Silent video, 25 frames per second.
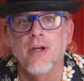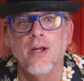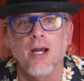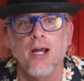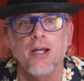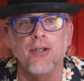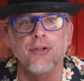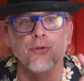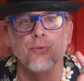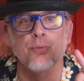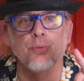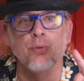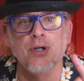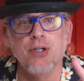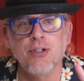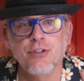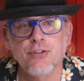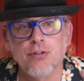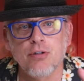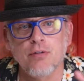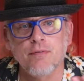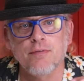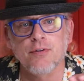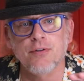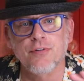And the
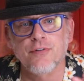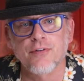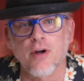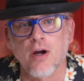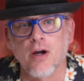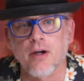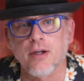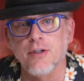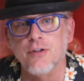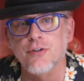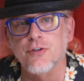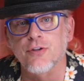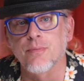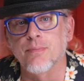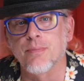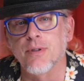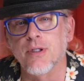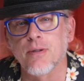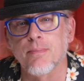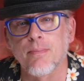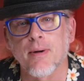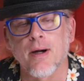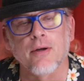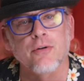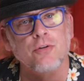ratio for sake should be
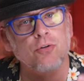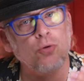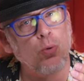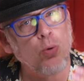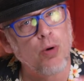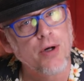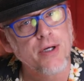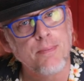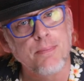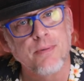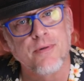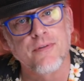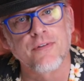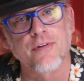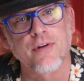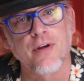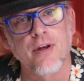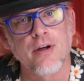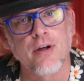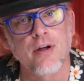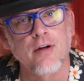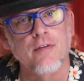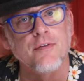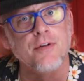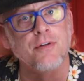about
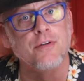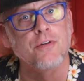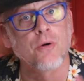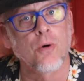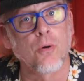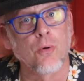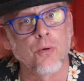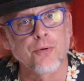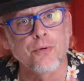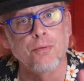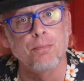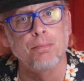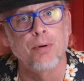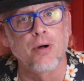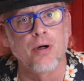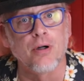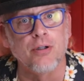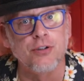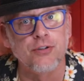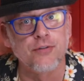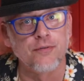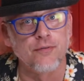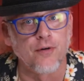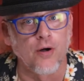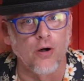20% of the total
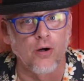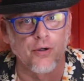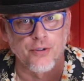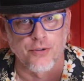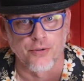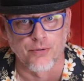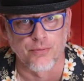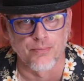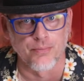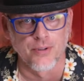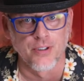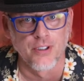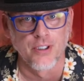punch volume.